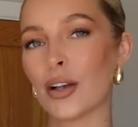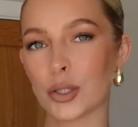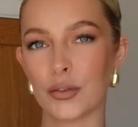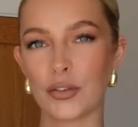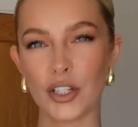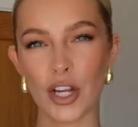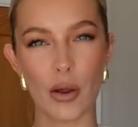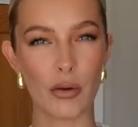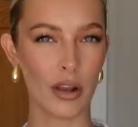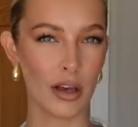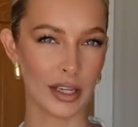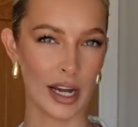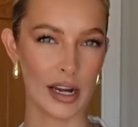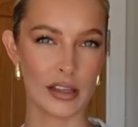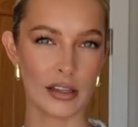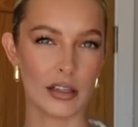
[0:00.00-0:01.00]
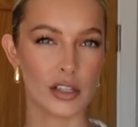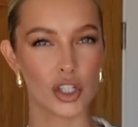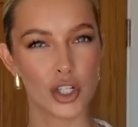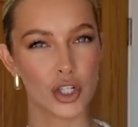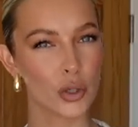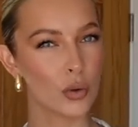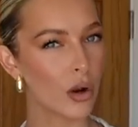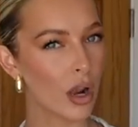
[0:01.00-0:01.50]
So if you don't like anything that's
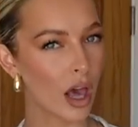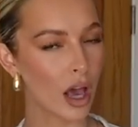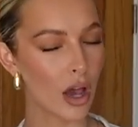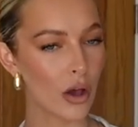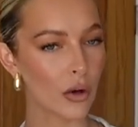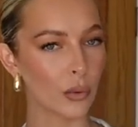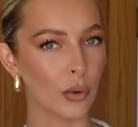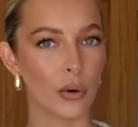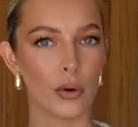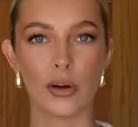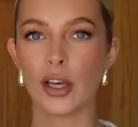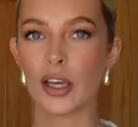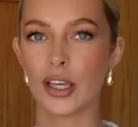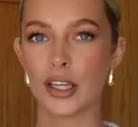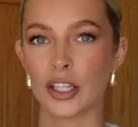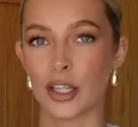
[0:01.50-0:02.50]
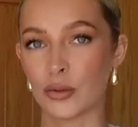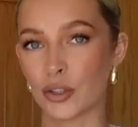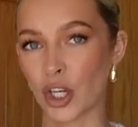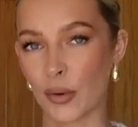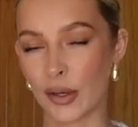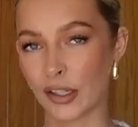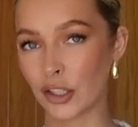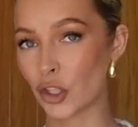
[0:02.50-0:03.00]
too low, or you know,
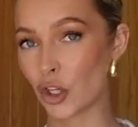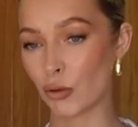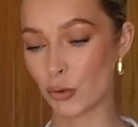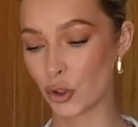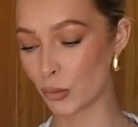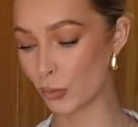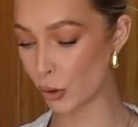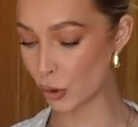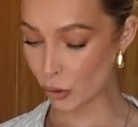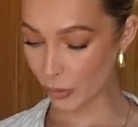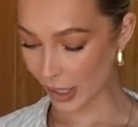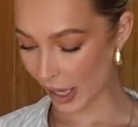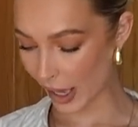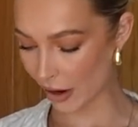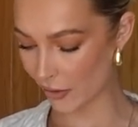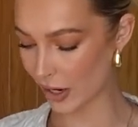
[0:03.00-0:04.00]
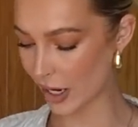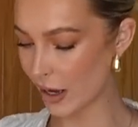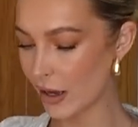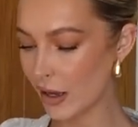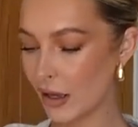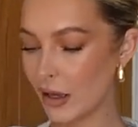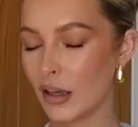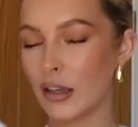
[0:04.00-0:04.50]
showing too much boobie
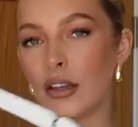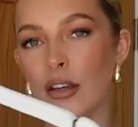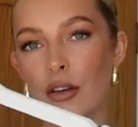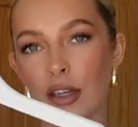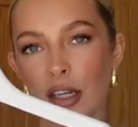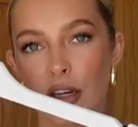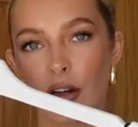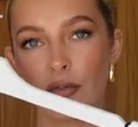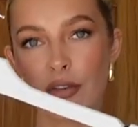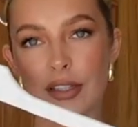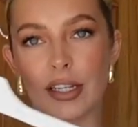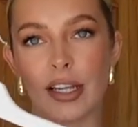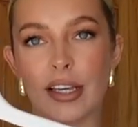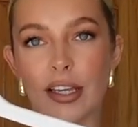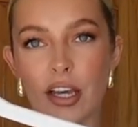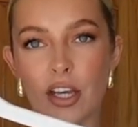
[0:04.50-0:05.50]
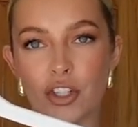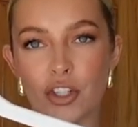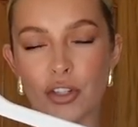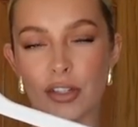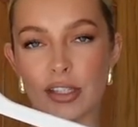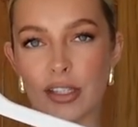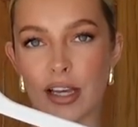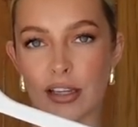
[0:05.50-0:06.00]
area, you can obviously
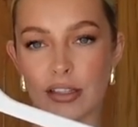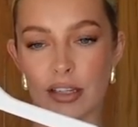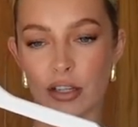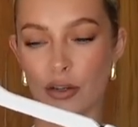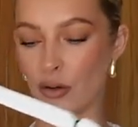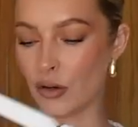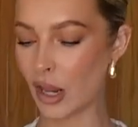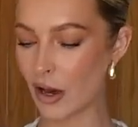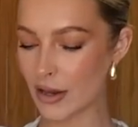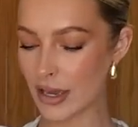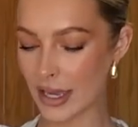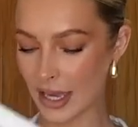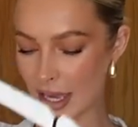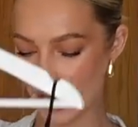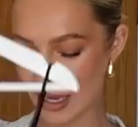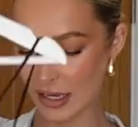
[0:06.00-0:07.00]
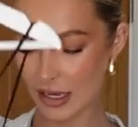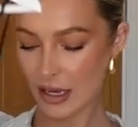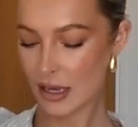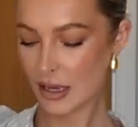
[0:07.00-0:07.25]
adjust that to your liking.